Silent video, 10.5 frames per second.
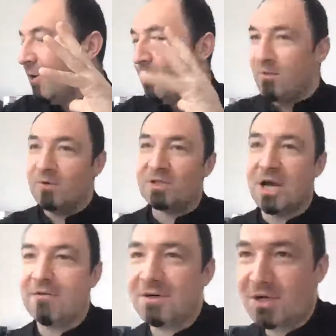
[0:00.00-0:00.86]
we will
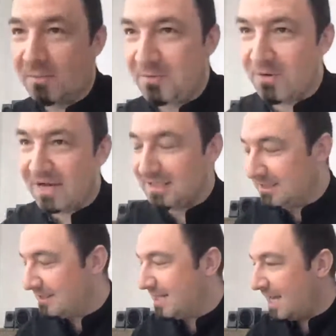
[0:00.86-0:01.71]
cover copywriting
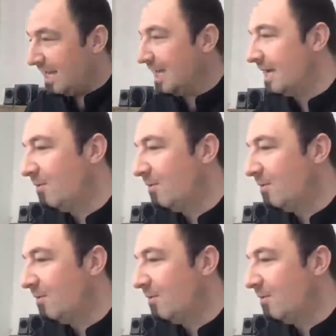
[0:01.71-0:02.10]
today,